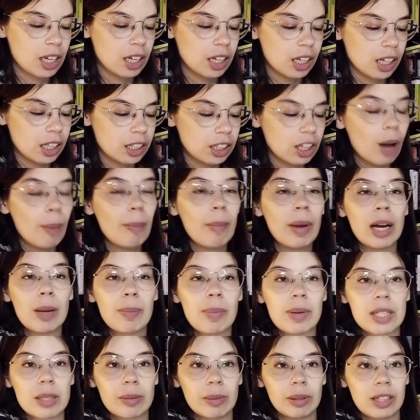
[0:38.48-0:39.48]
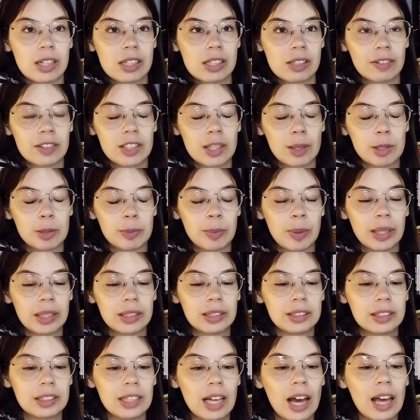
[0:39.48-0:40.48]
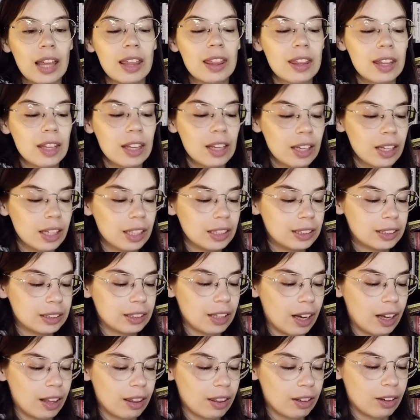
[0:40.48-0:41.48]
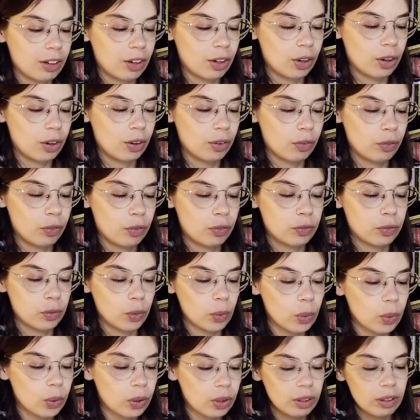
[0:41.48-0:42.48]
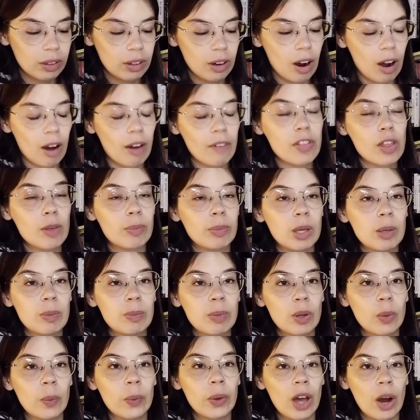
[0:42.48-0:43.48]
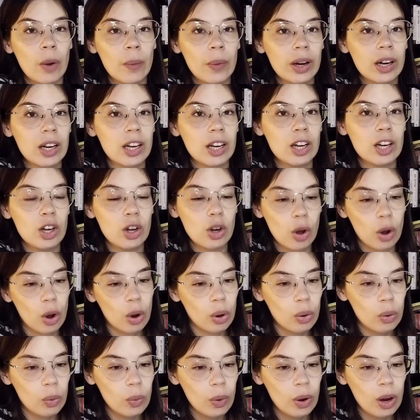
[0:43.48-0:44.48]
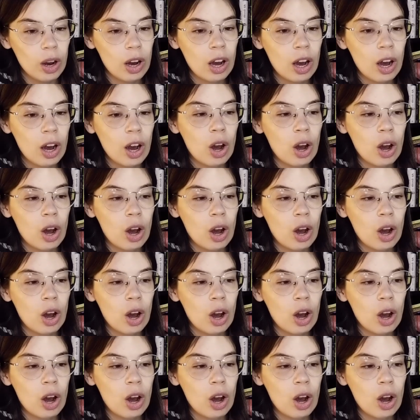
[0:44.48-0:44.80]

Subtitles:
not many possibilities of suspects. I think it's either 4 of the people we already know,